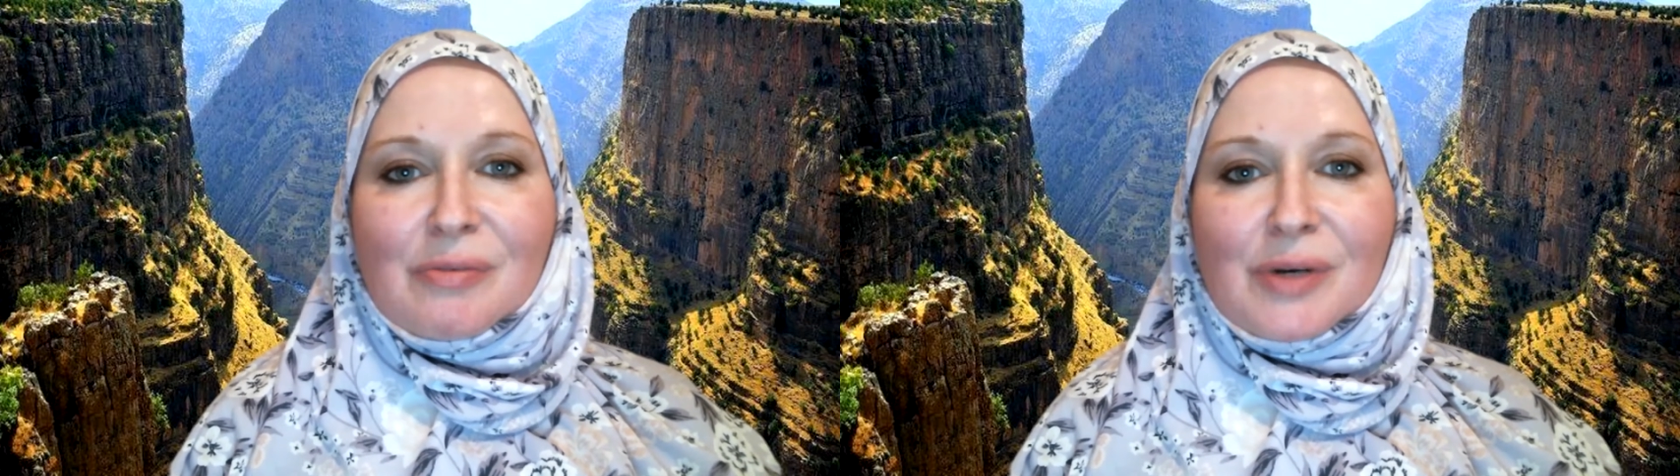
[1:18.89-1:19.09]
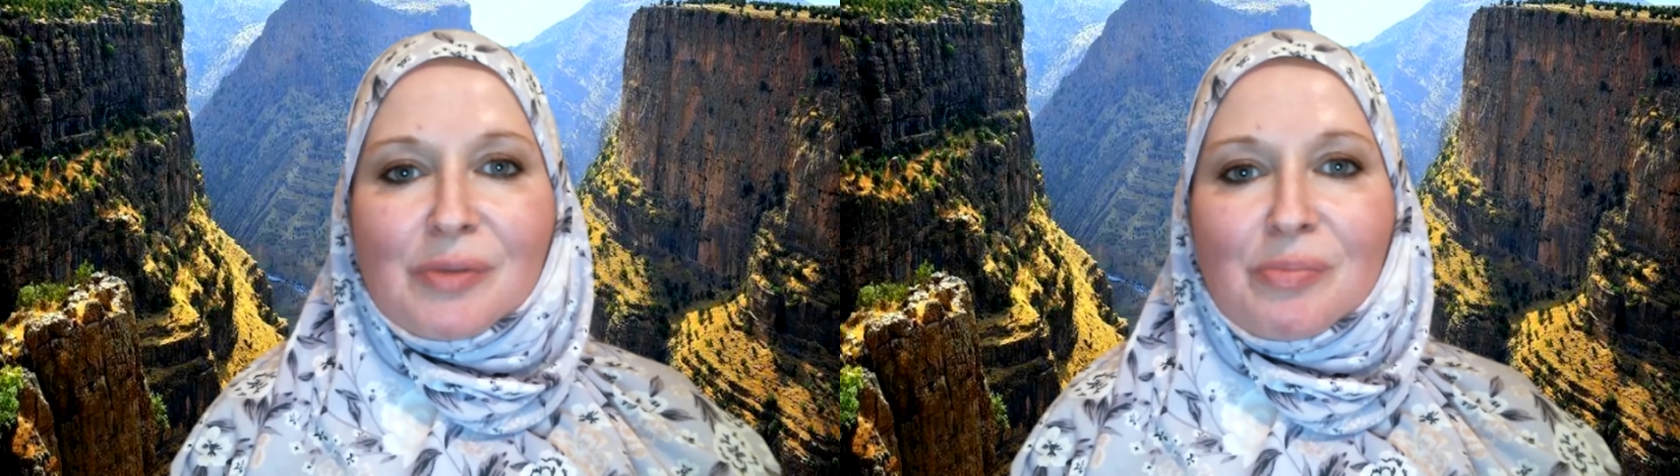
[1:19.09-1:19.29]

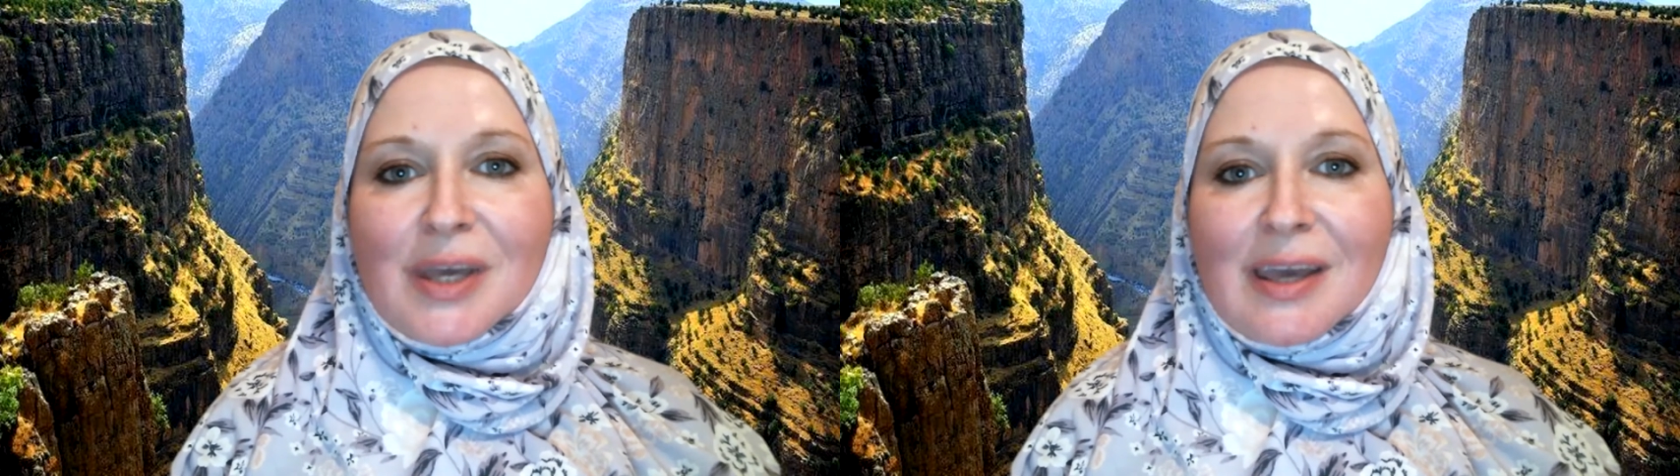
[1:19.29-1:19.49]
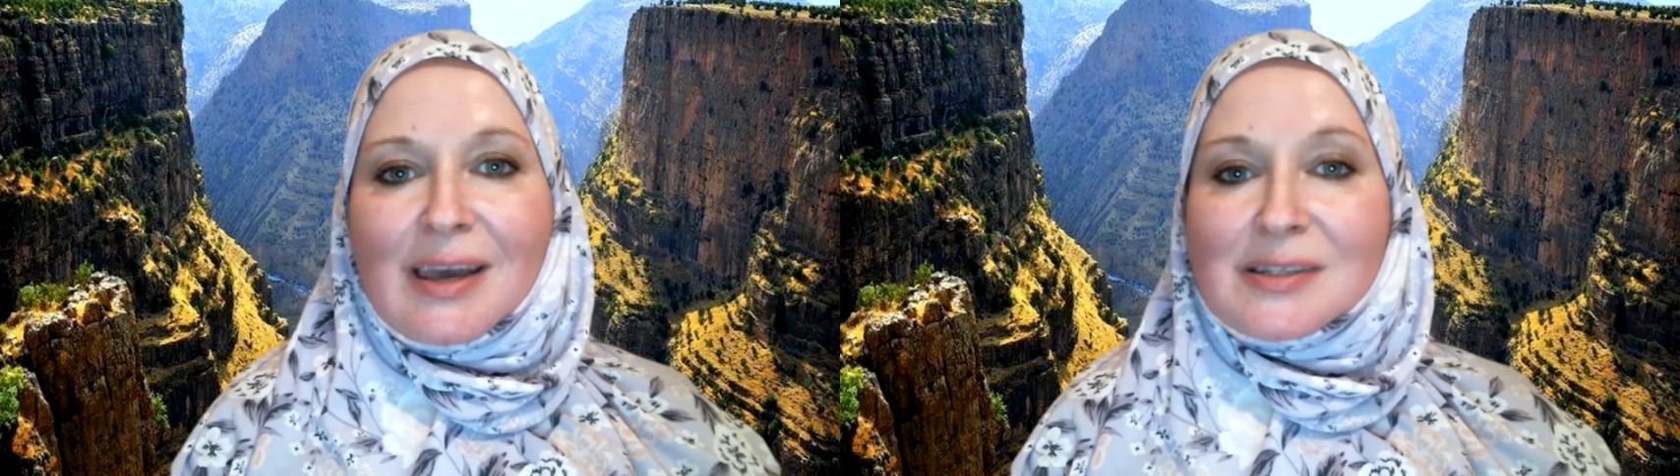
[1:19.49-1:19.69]
will
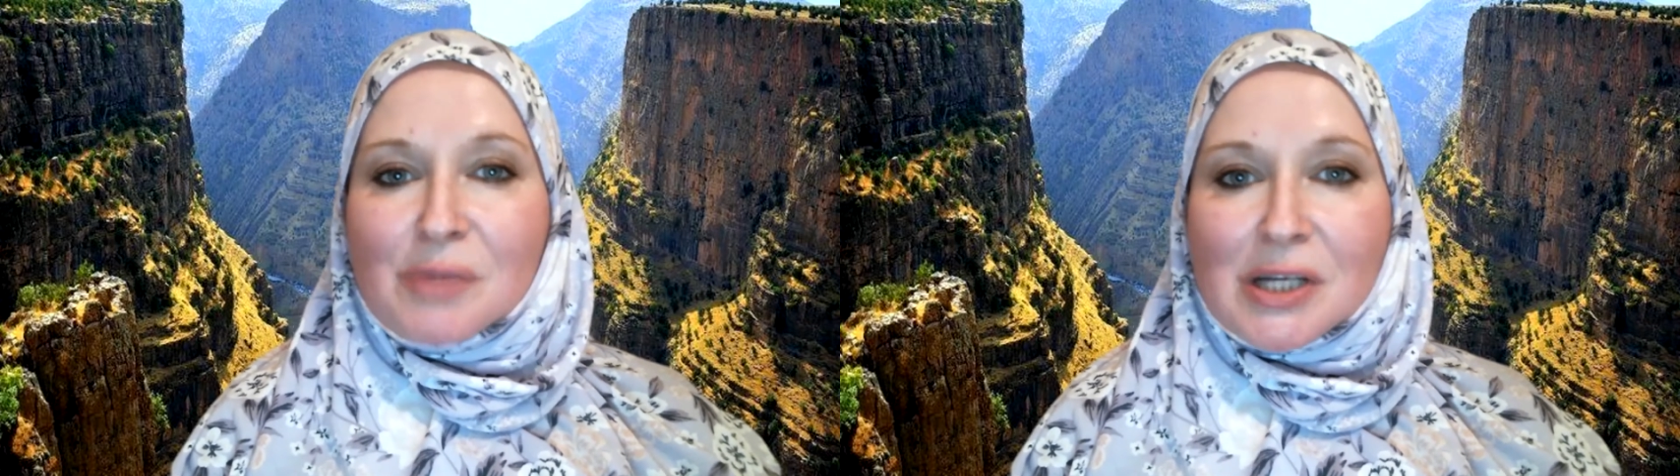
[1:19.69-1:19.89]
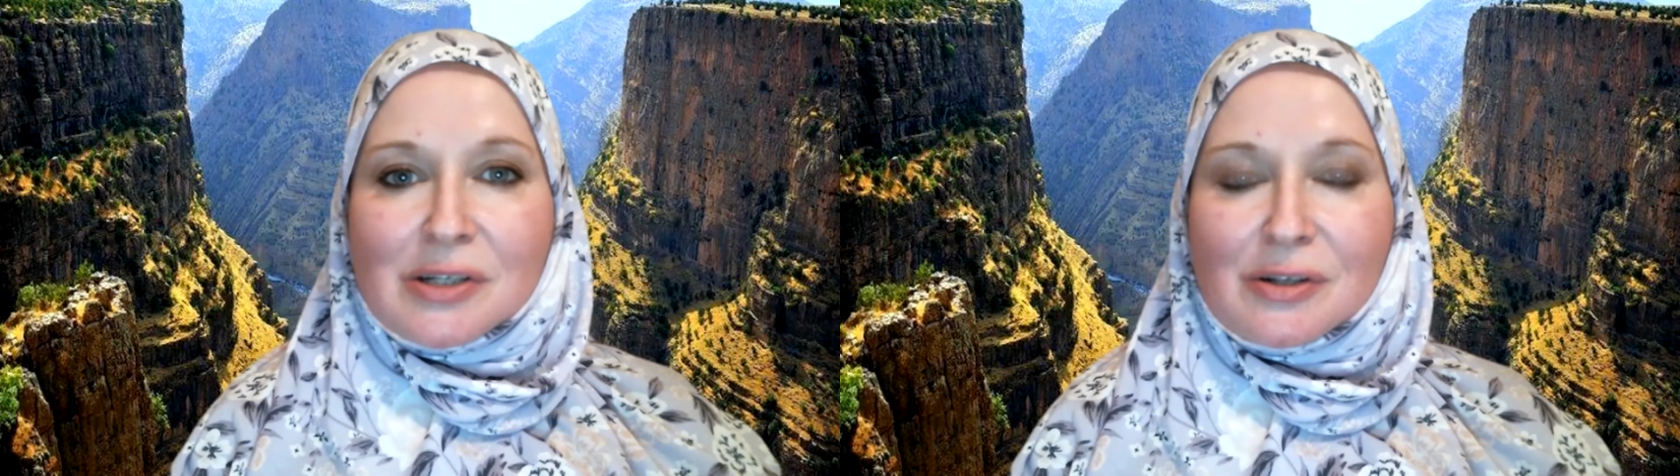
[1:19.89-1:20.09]
be a
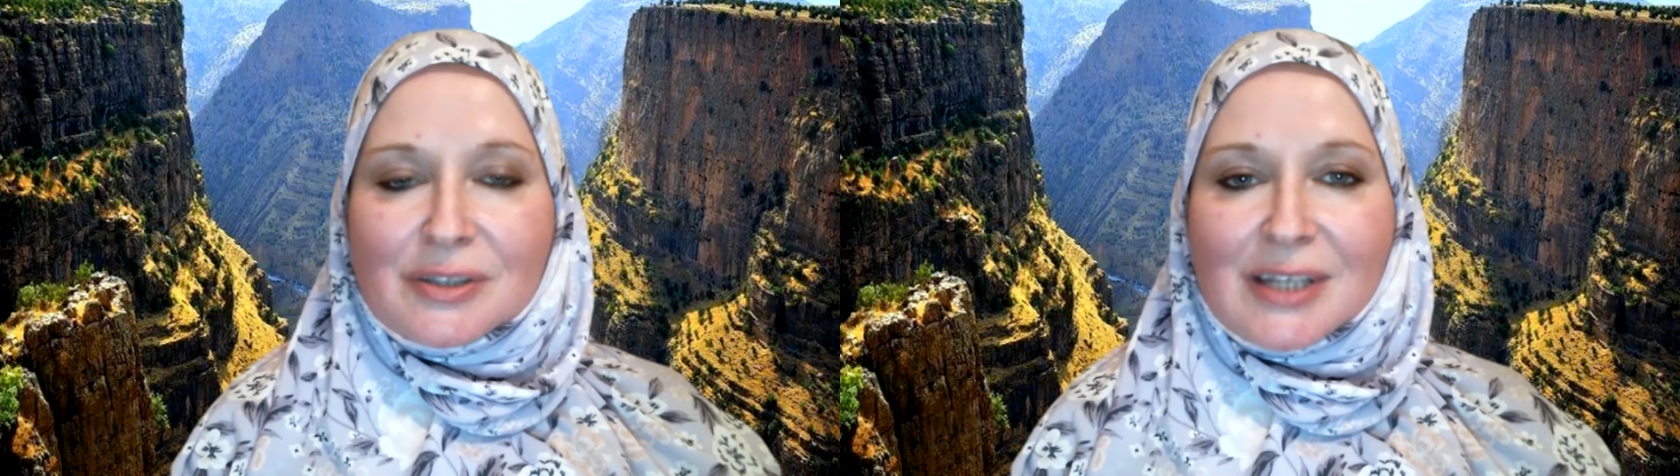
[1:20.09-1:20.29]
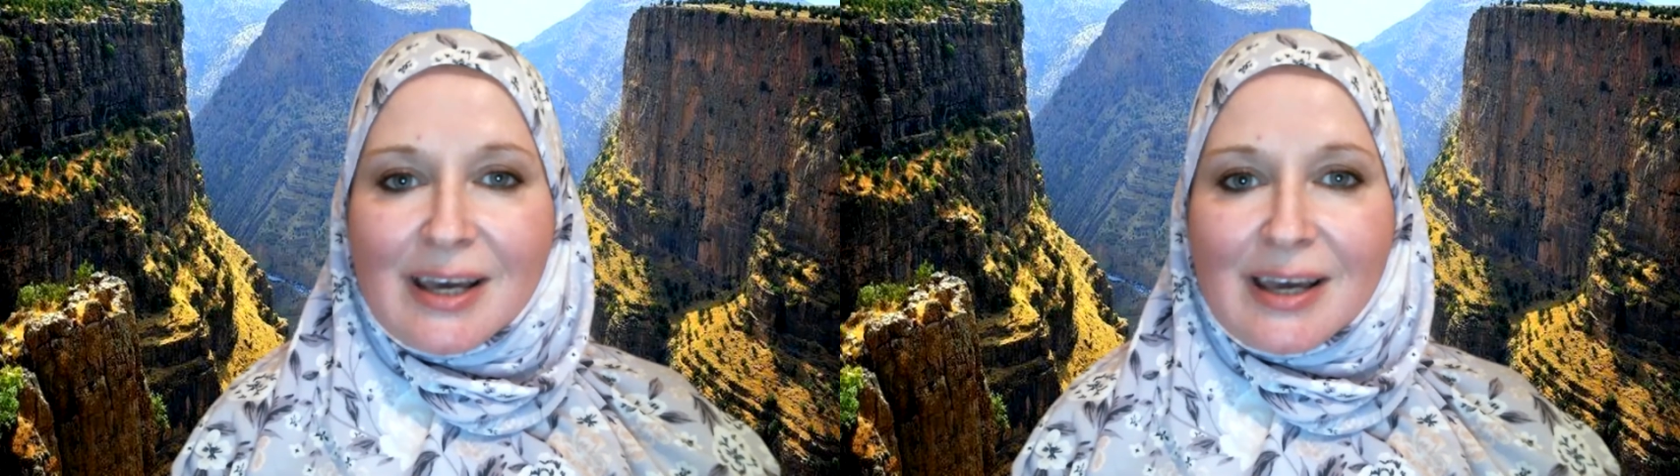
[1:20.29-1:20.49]
special
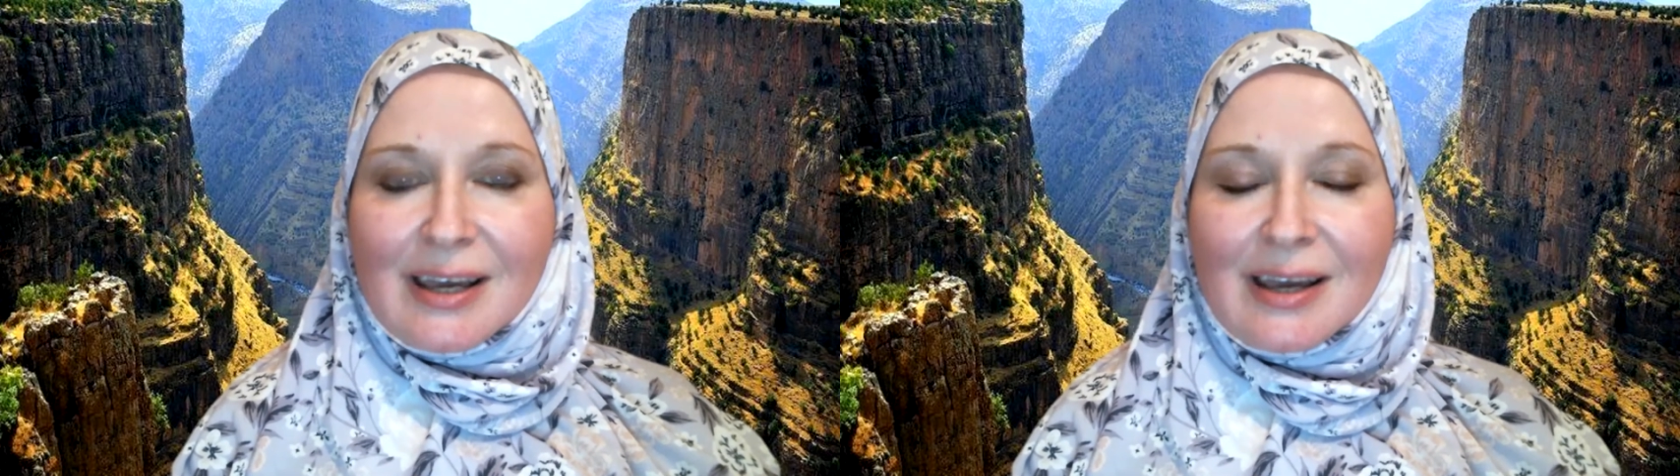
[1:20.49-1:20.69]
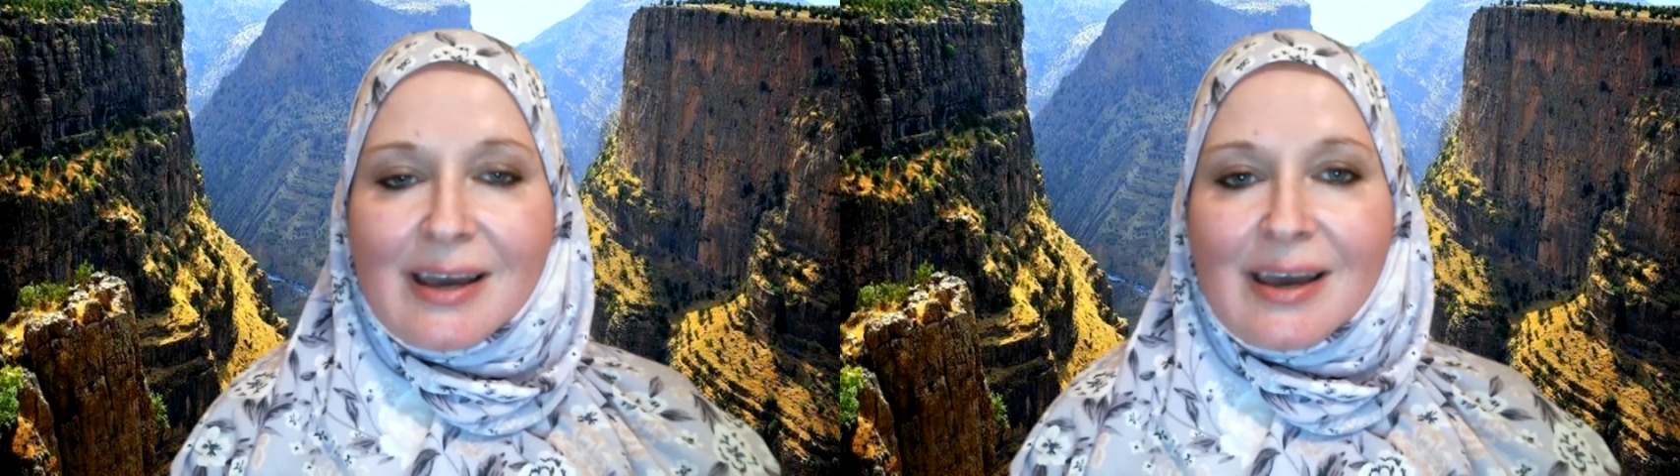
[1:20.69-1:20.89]
day,